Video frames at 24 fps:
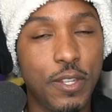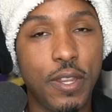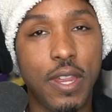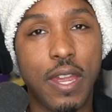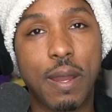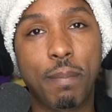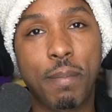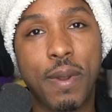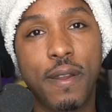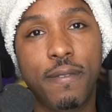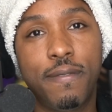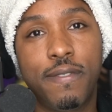So
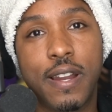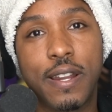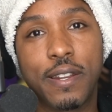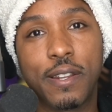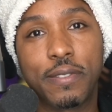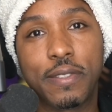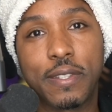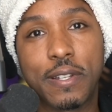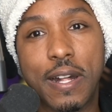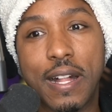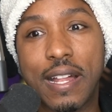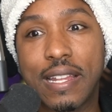yeah, my
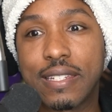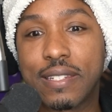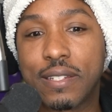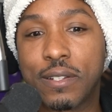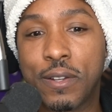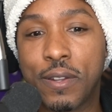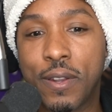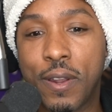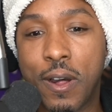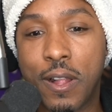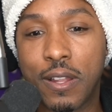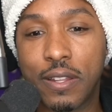final thoughts
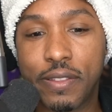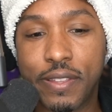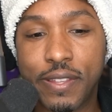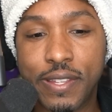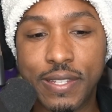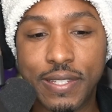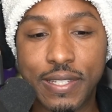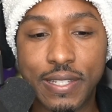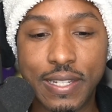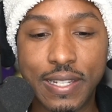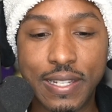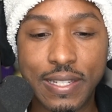on all of
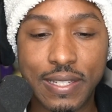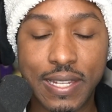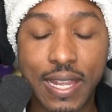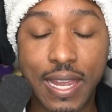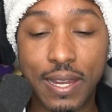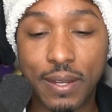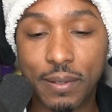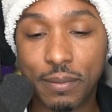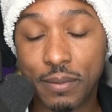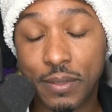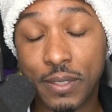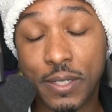this is,
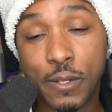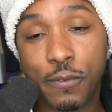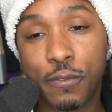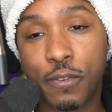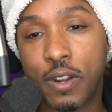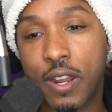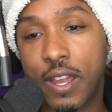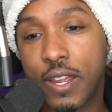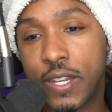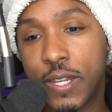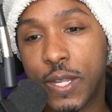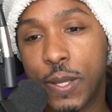hey, good
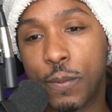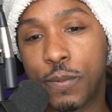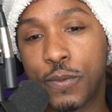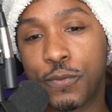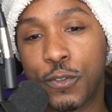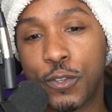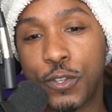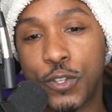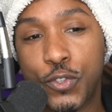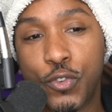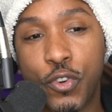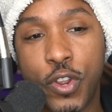for iDubbbz
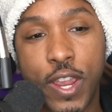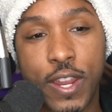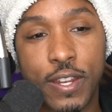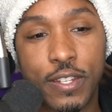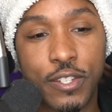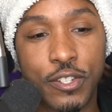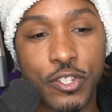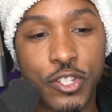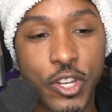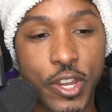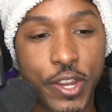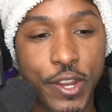for trying
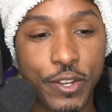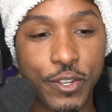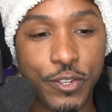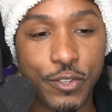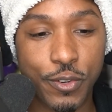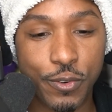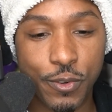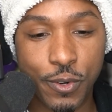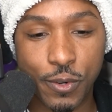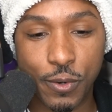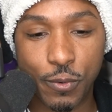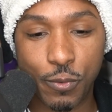to change
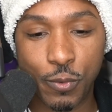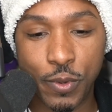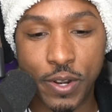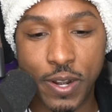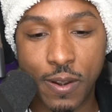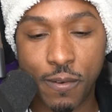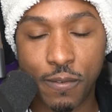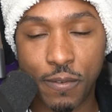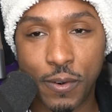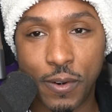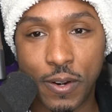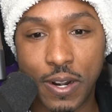or
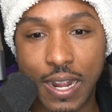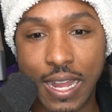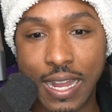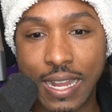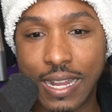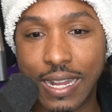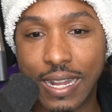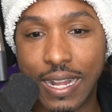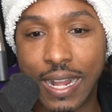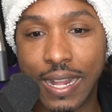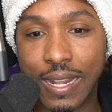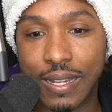whatever.
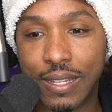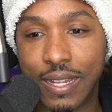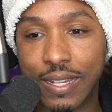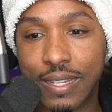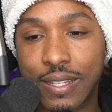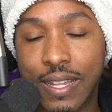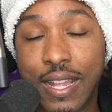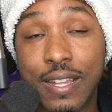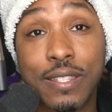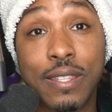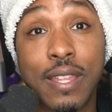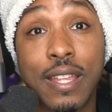
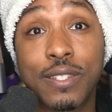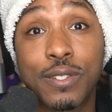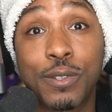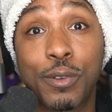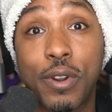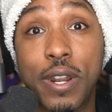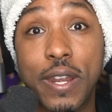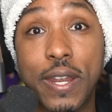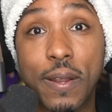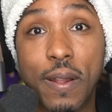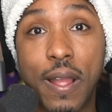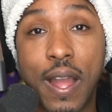That's
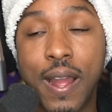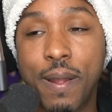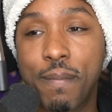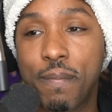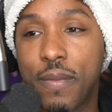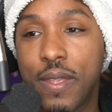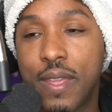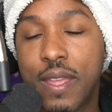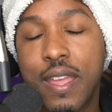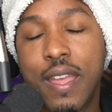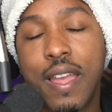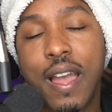great.
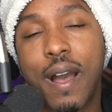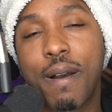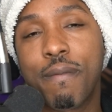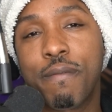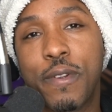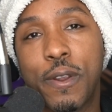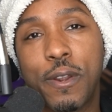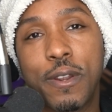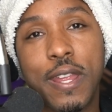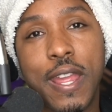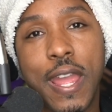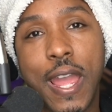I'm
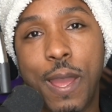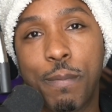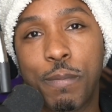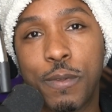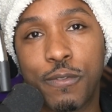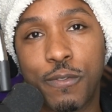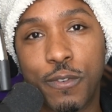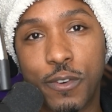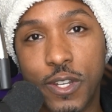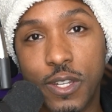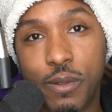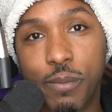very happy
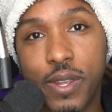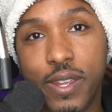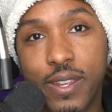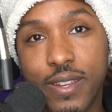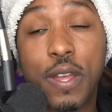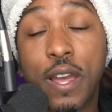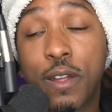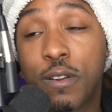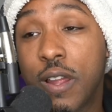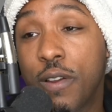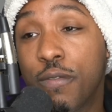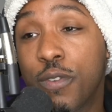for you,
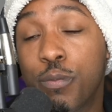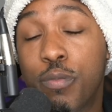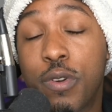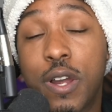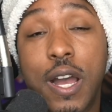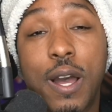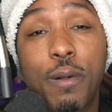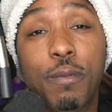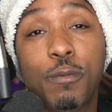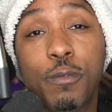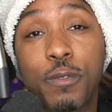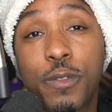man. I don't have a
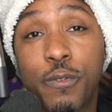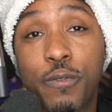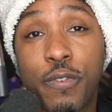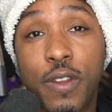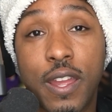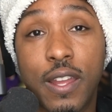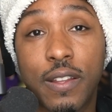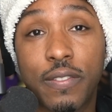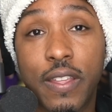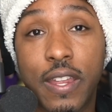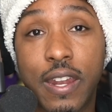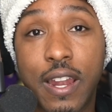problem with the
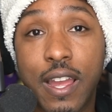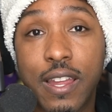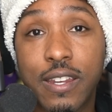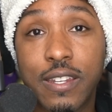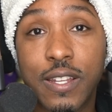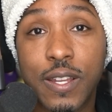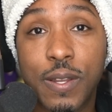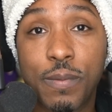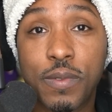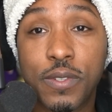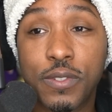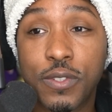fact that
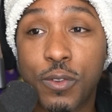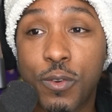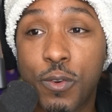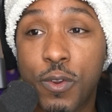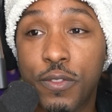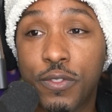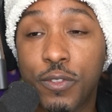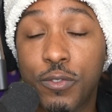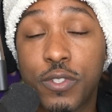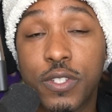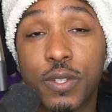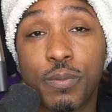iDubbbz is
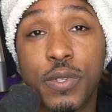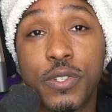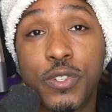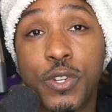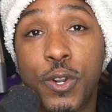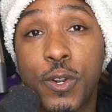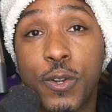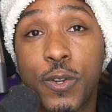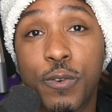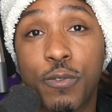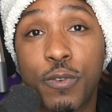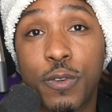going through some
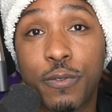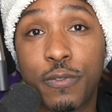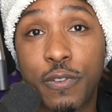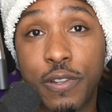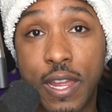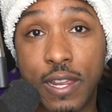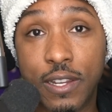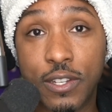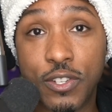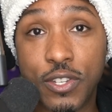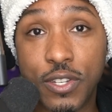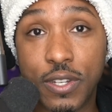internal
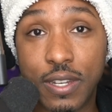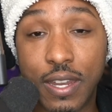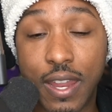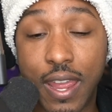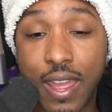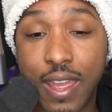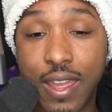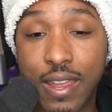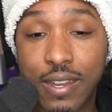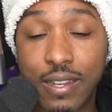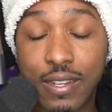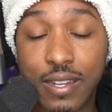reflection,
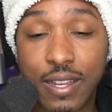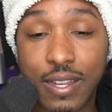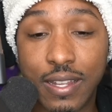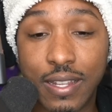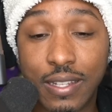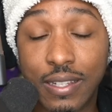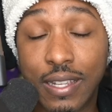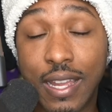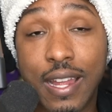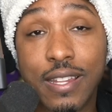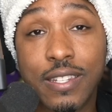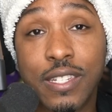and
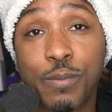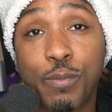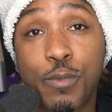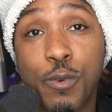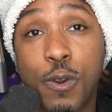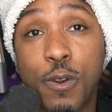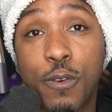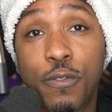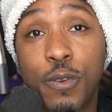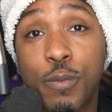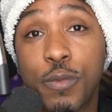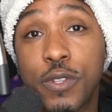he got
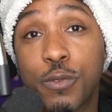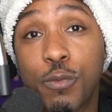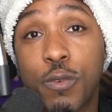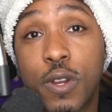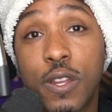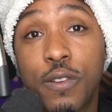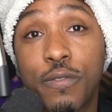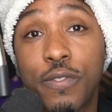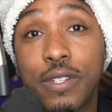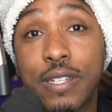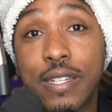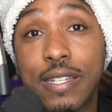support from his
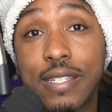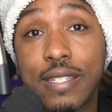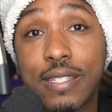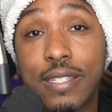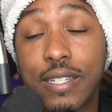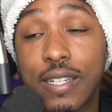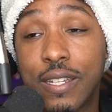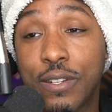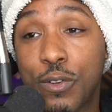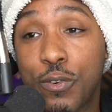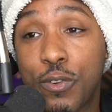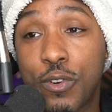wife
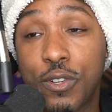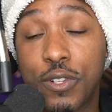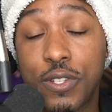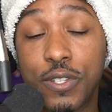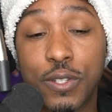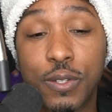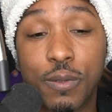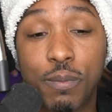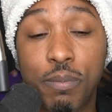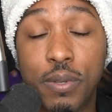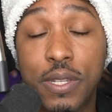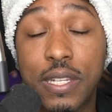Anissa in order
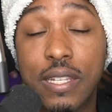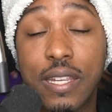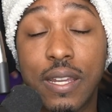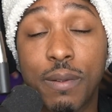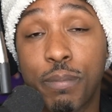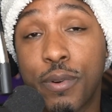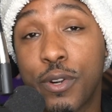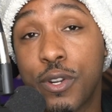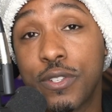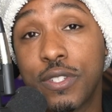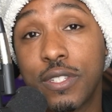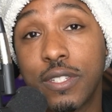to be a
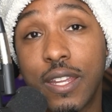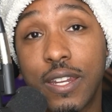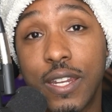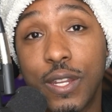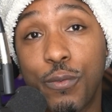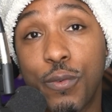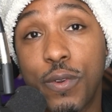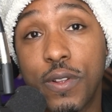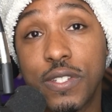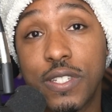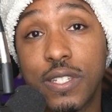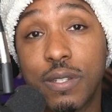person that he
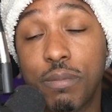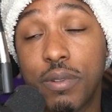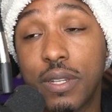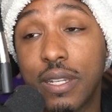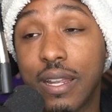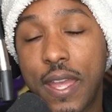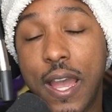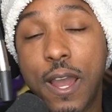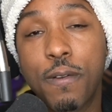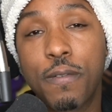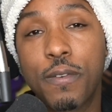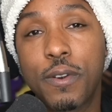wants to
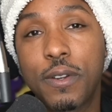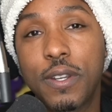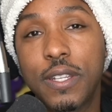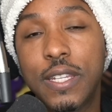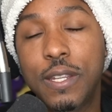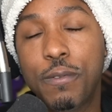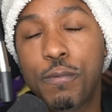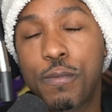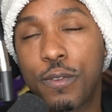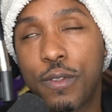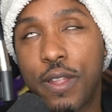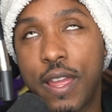be. However,
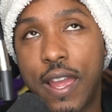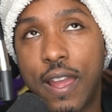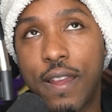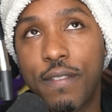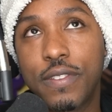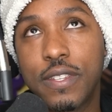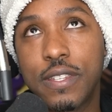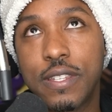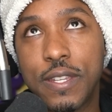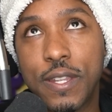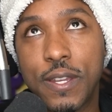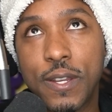he will
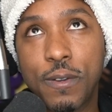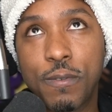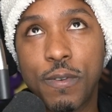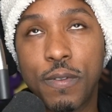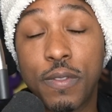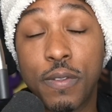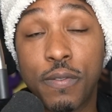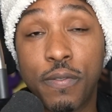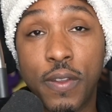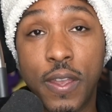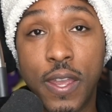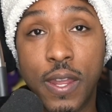have to deal with
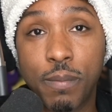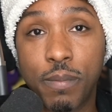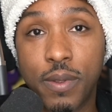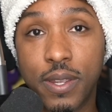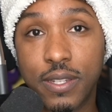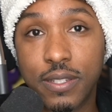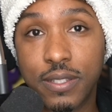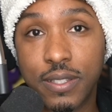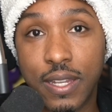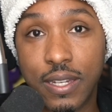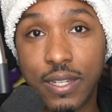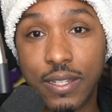the fan
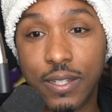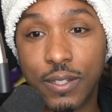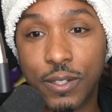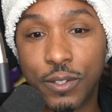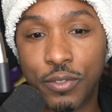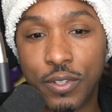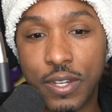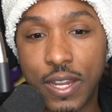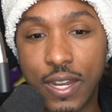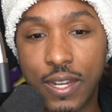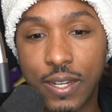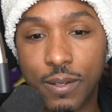base that he
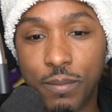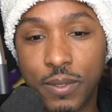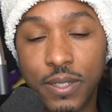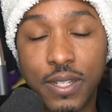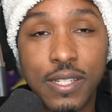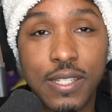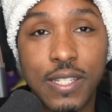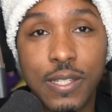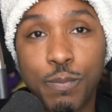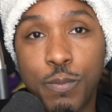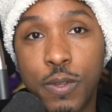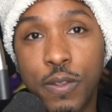created
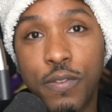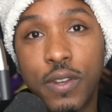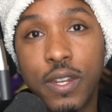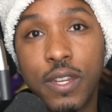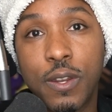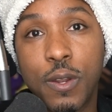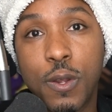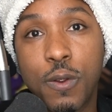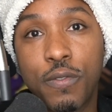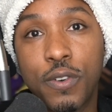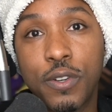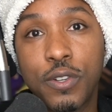because he's
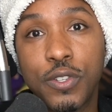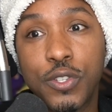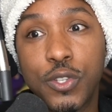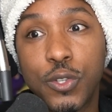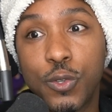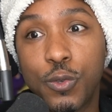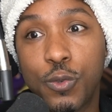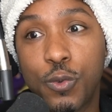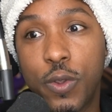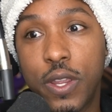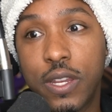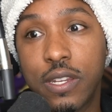pivoting over
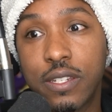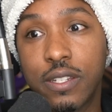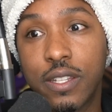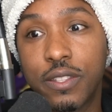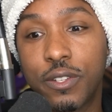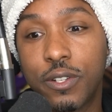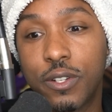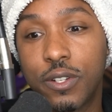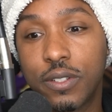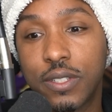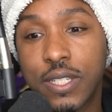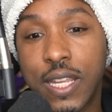to
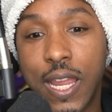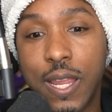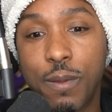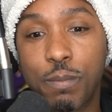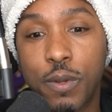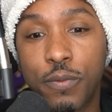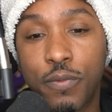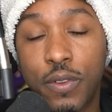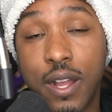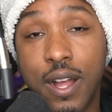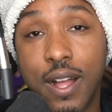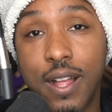another
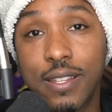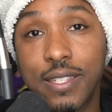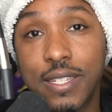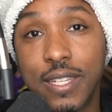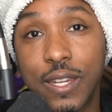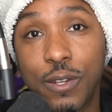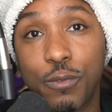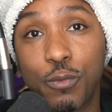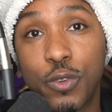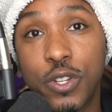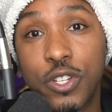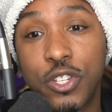type of
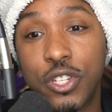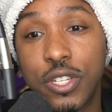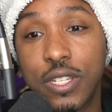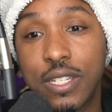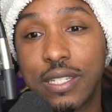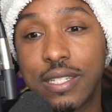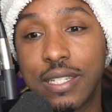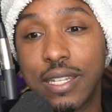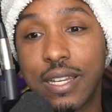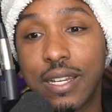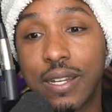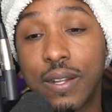content, which
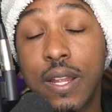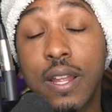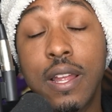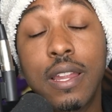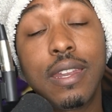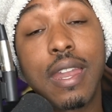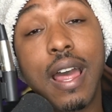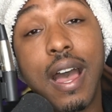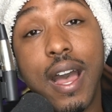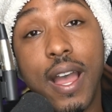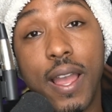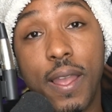is
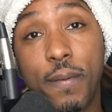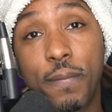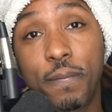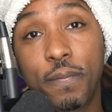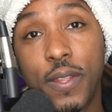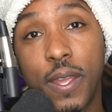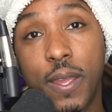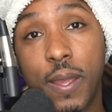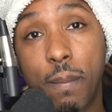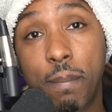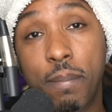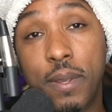not
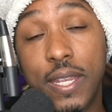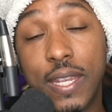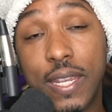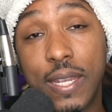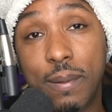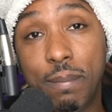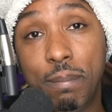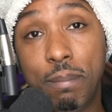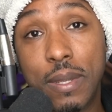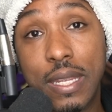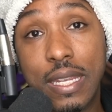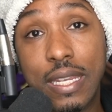
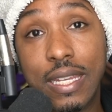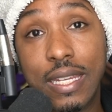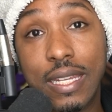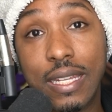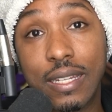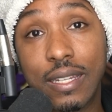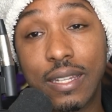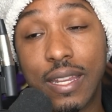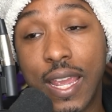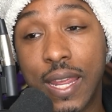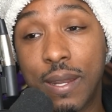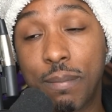being
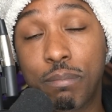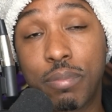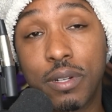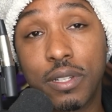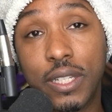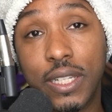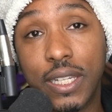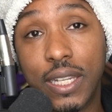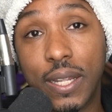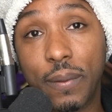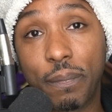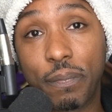mean and
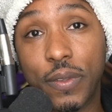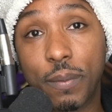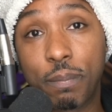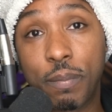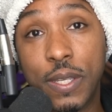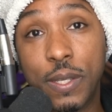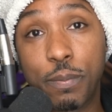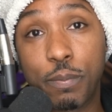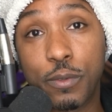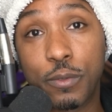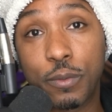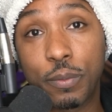bullying
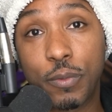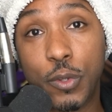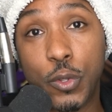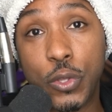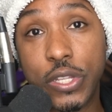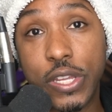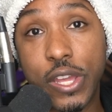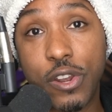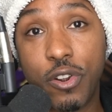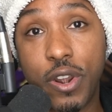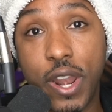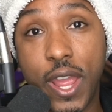people on
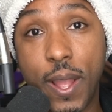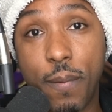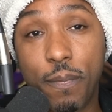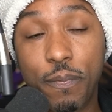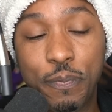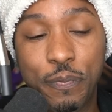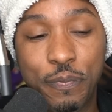the internet.